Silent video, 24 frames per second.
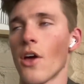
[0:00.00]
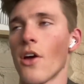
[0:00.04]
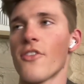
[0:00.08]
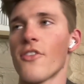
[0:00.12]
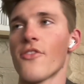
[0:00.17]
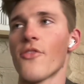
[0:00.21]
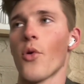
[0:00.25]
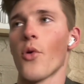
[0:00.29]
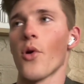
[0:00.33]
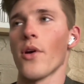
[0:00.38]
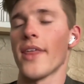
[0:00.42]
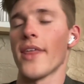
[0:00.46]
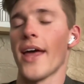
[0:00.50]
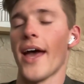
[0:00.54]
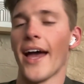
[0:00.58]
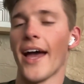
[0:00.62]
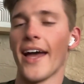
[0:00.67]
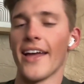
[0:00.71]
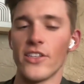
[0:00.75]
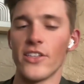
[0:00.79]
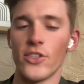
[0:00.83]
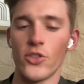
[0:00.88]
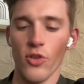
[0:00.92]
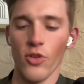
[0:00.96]
For
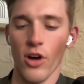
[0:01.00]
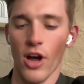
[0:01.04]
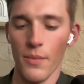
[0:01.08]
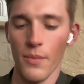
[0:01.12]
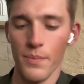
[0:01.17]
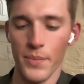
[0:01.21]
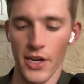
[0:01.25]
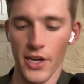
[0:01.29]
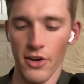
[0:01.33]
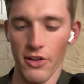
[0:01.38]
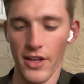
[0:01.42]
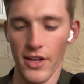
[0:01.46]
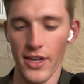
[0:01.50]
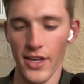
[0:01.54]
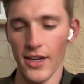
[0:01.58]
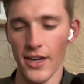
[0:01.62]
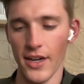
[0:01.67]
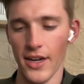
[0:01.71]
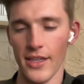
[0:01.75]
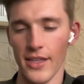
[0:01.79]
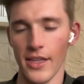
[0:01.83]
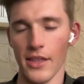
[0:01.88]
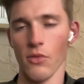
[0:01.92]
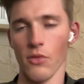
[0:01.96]
that draw period
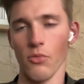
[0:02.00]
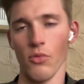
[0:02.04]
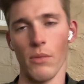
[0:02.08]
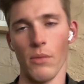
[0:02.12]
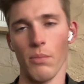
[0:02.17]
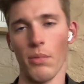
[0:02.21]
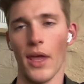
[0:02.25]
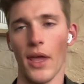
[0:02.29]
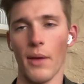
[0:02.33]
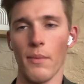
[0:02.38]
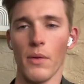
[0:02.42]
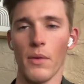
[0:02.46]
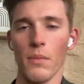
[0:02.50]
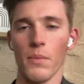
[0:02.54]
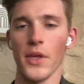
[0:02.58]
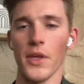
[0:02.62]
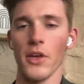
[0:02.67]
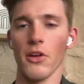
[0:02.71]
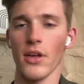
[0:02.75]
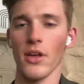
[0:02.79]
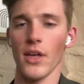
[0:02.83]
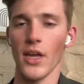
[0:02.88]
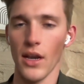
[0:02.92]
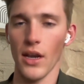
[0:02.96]
and then the repayment
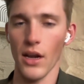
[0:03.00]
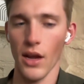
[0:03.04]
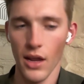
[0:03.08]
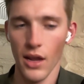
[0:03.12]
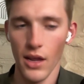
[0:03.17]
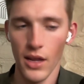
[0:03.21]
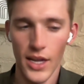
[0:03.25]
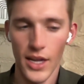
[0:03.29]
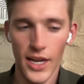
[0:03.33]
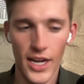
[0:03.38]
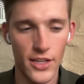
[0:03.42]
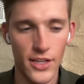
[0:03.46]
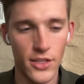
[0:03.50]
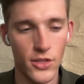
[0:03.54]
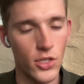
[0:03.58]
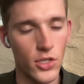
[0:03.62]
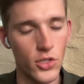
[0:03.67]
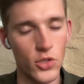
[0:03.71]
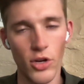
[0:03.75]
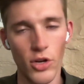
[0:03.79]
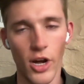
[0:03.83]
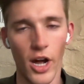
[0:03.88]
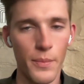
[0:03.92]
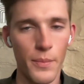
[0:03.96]
period, in the
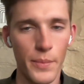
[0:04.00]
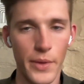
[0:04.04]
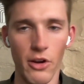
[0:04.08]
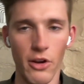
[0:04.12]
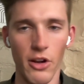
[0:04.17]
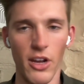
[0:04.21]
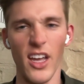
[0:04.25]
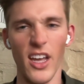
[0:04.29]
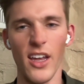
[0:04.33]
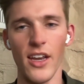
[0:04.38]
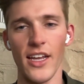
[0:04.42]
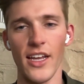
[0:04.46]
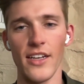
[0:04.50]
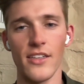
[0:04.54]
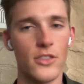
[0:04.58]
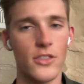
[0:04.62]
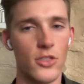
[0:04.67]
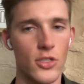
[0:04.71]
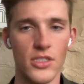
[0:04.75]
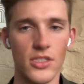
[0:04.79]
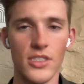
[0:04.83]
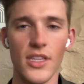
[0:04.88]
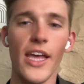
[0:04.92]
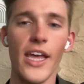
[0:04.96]
draw period, it's
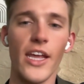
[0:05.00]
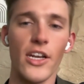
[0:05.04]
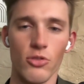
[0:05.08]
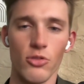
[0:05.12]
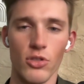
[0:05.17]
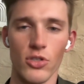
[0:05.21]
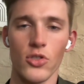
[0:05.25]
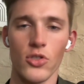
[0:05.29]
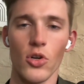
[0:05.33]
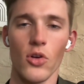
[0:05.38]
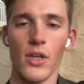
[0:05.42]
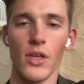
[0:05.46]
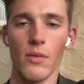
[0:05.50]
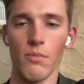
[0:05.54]
just the interest only